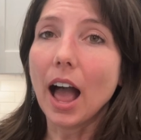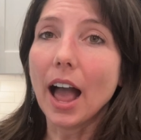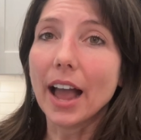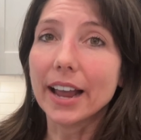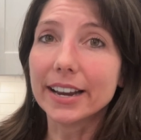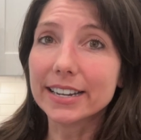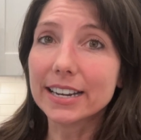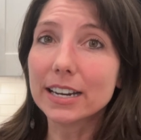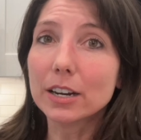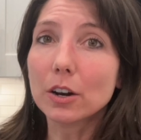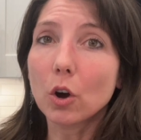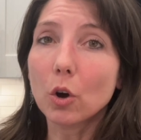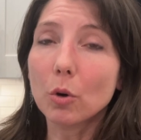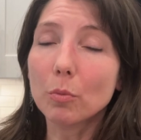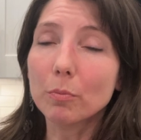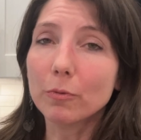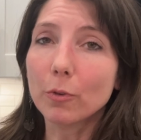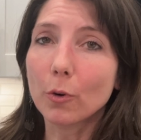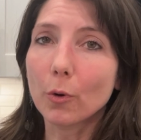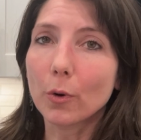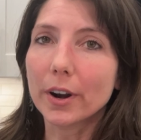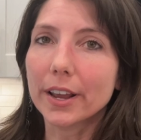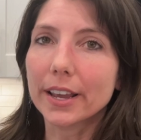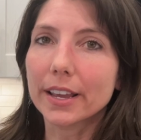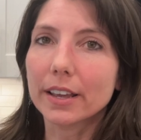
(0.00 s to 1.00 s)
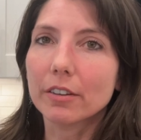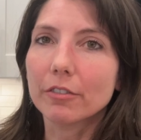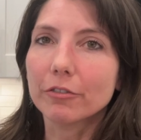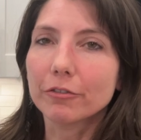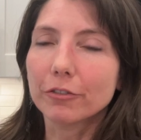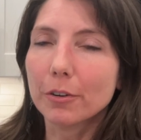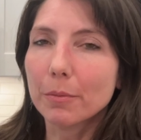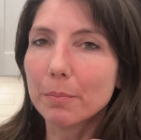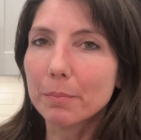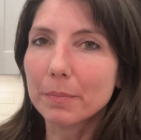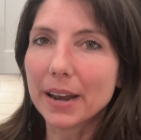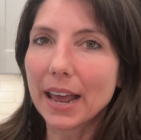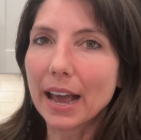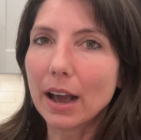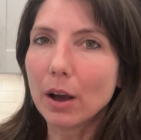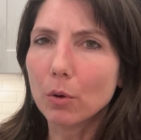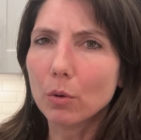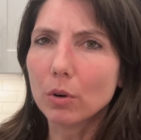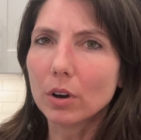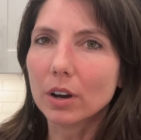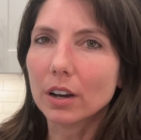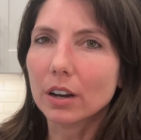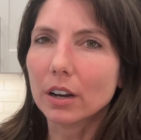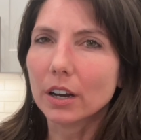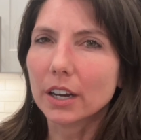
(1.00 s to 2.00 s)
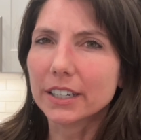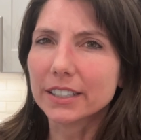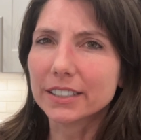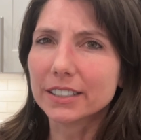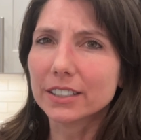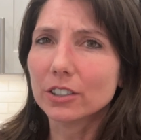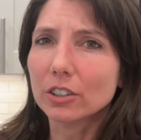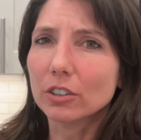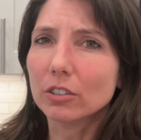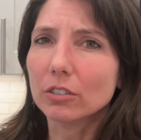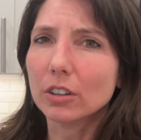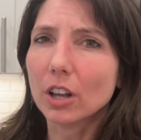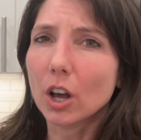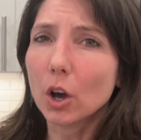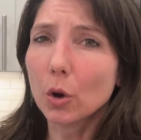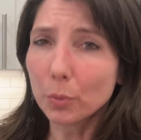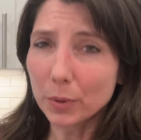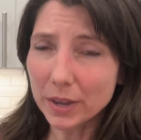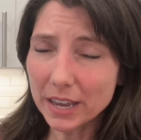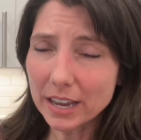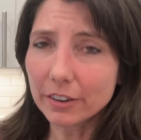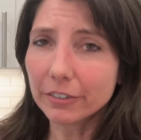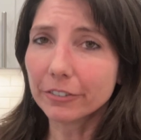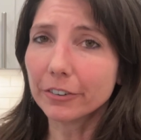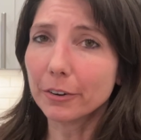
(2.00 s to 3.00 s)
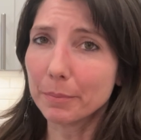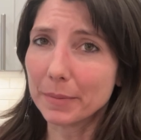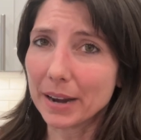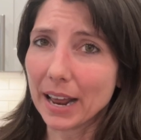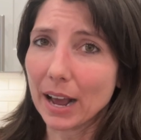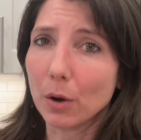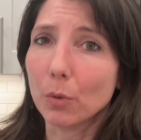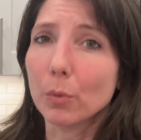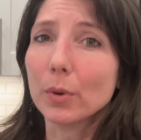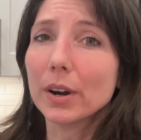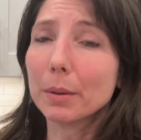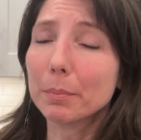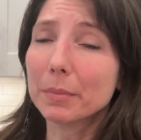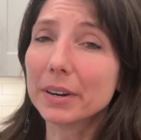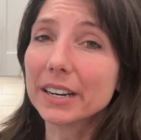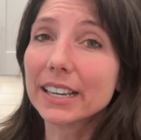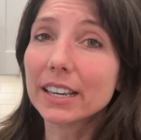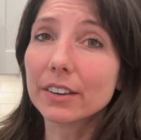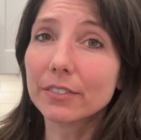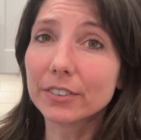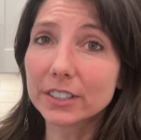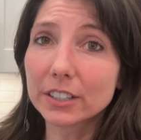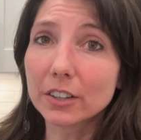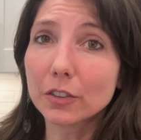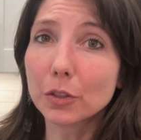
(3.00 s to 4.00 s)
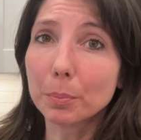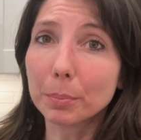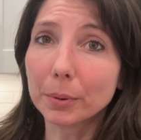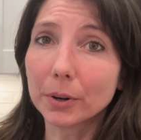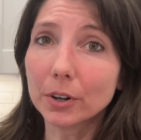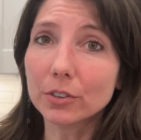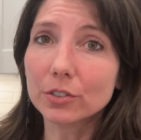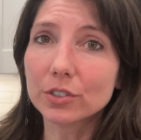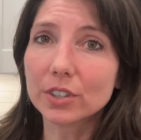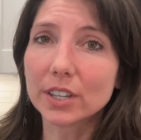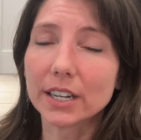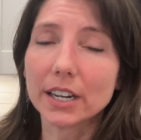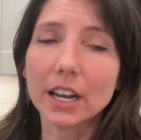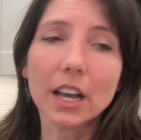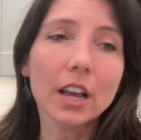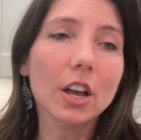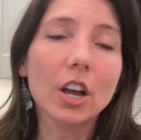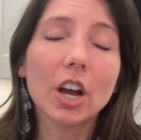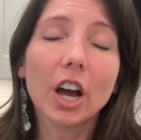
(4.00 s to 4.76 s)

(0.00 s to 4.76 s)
I need a home for it from now until a week from now when I'm gonna give it to the person.